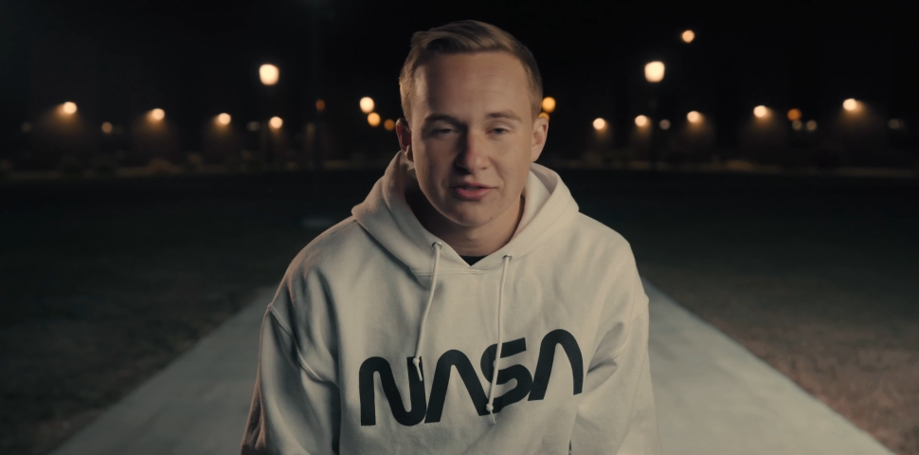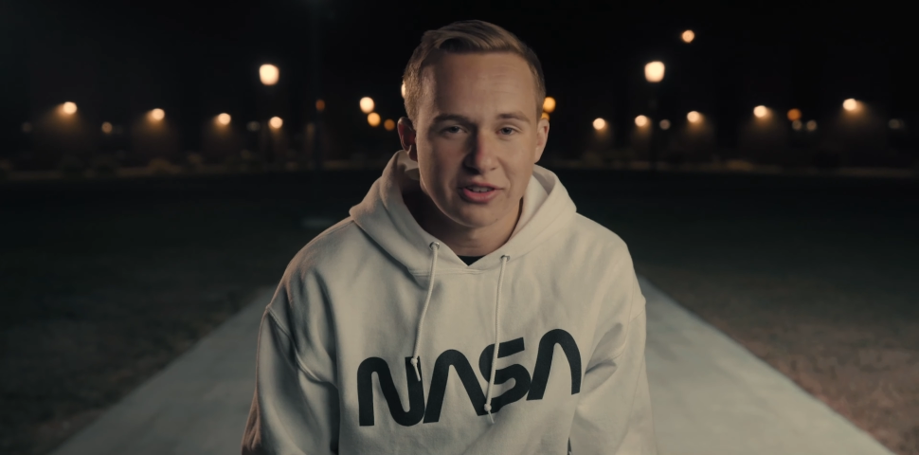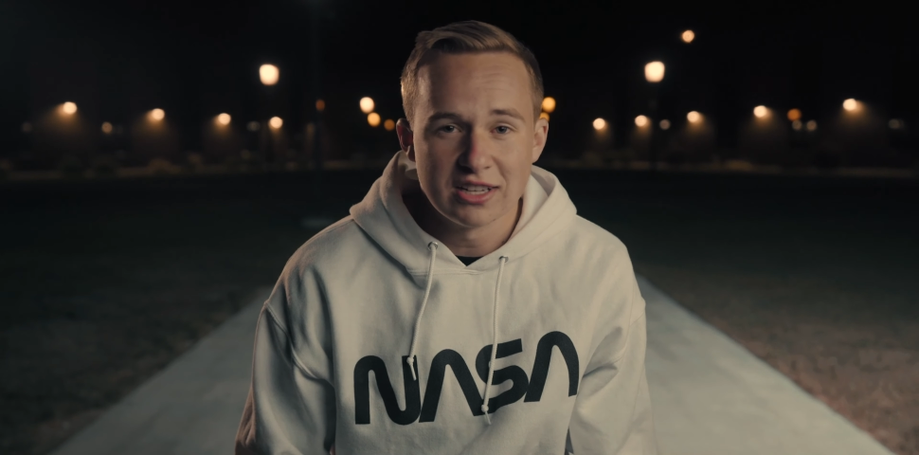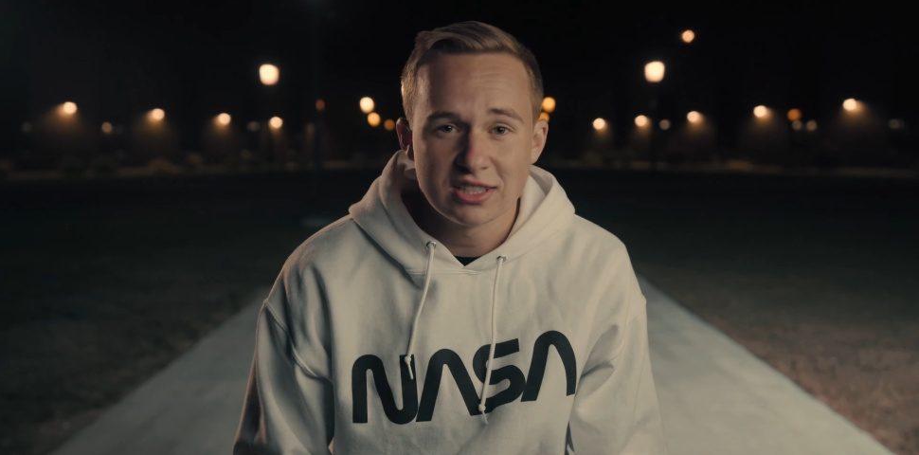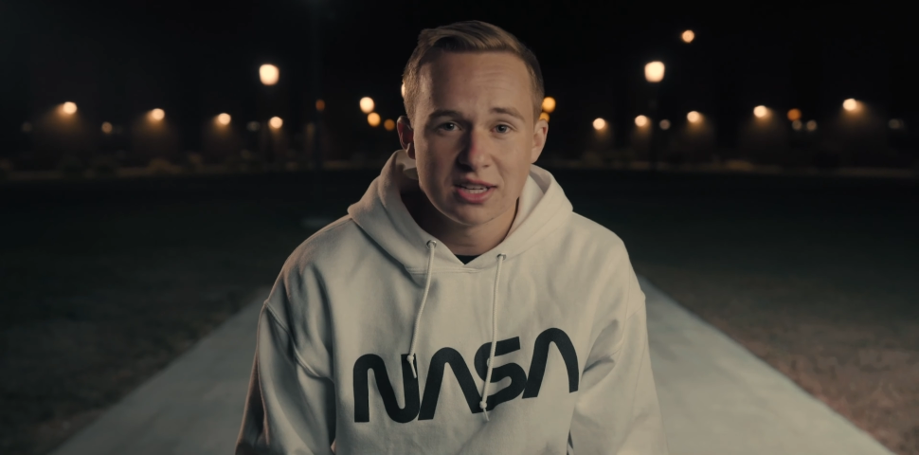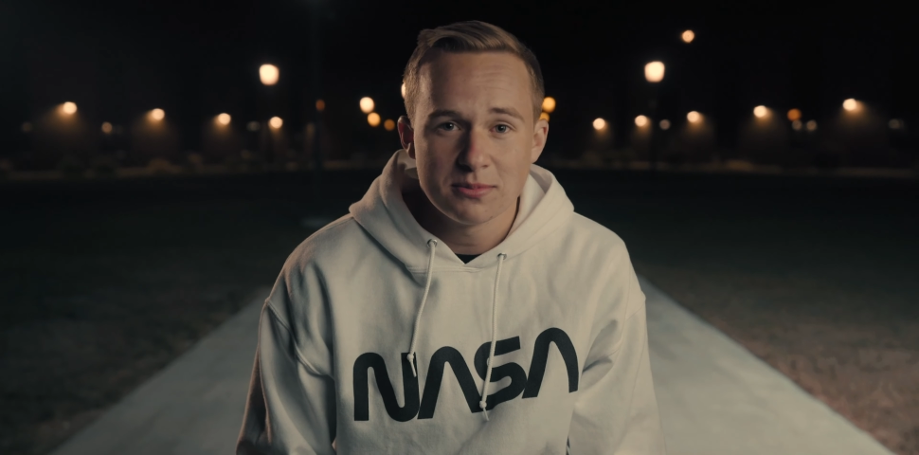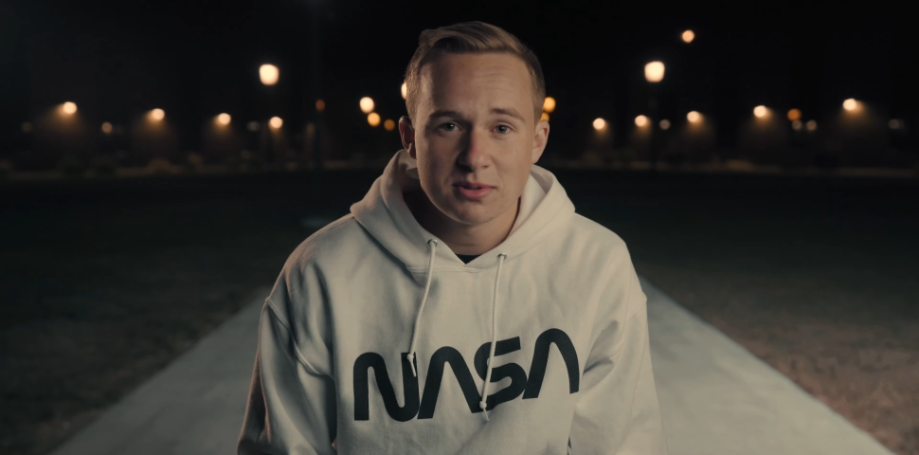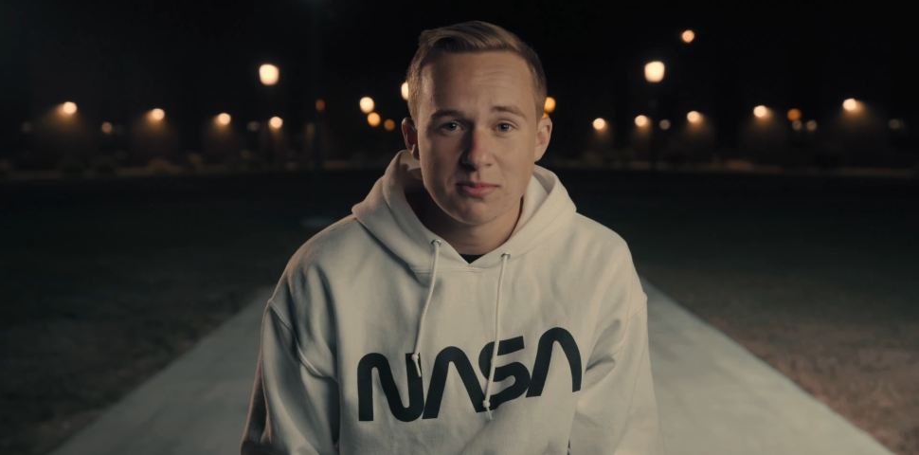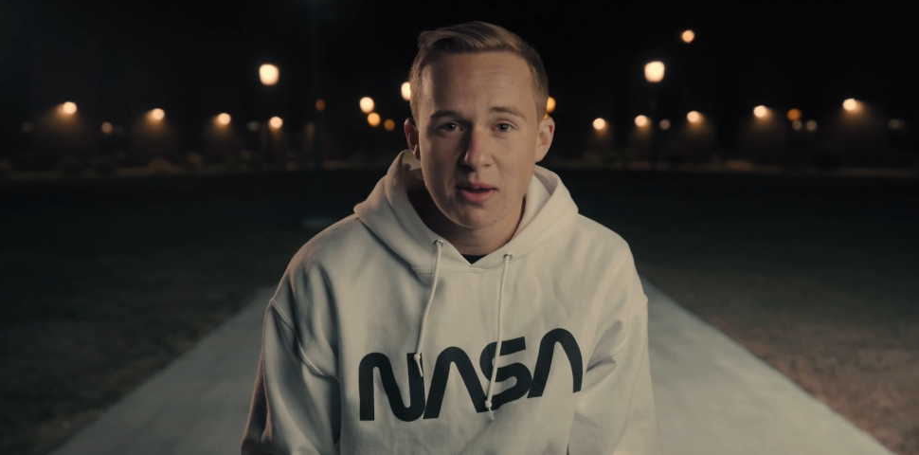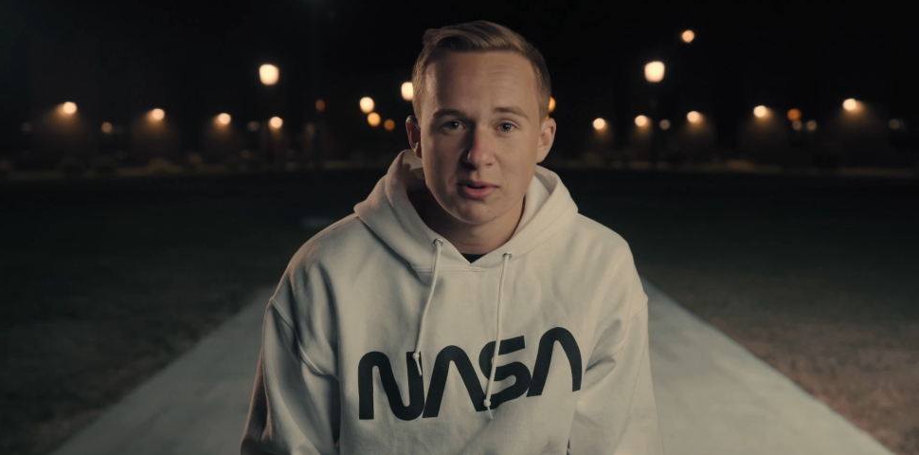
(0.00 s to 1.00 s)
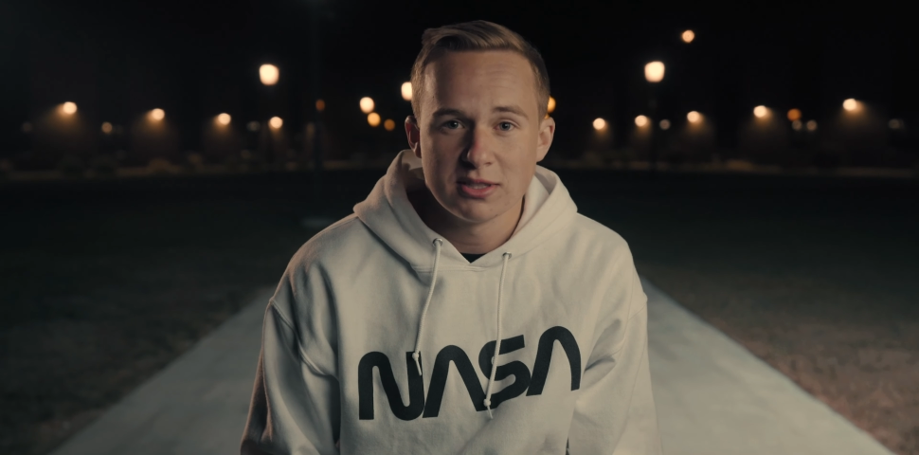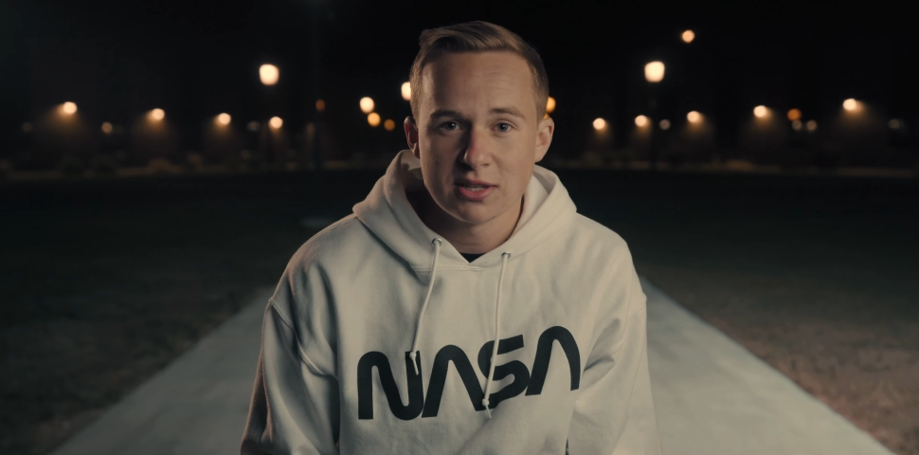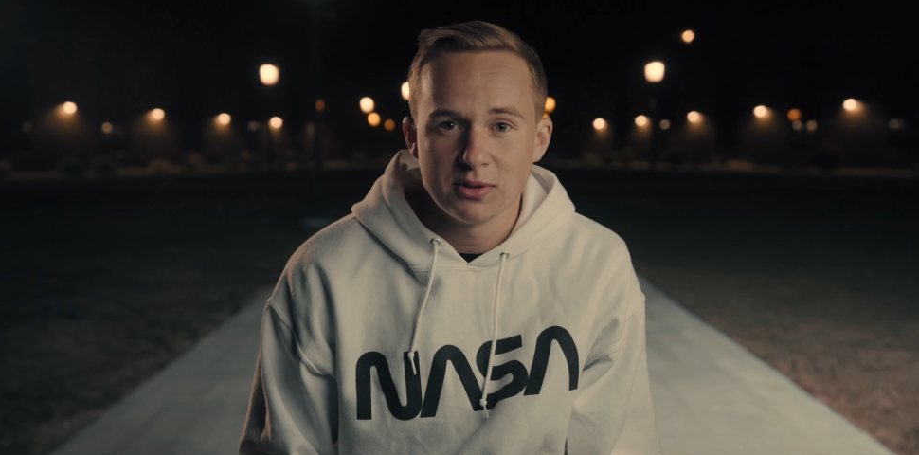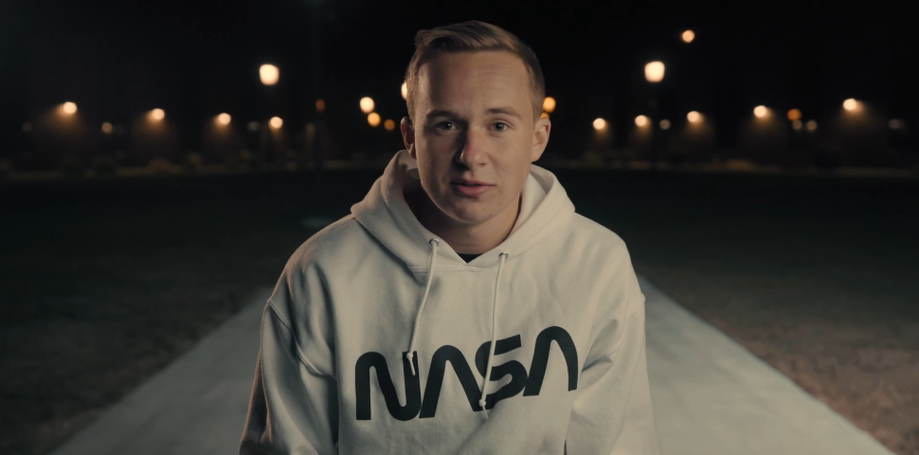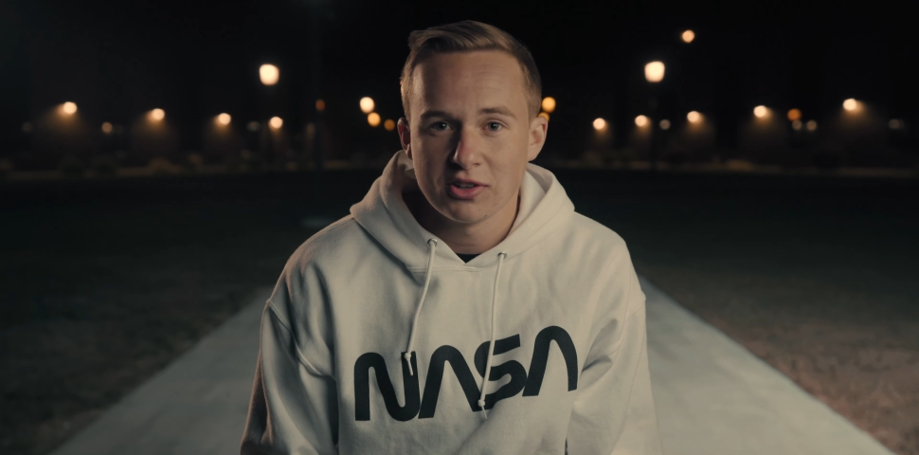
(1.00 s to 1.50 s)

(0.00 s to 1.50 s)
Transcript: friendships and memories that we've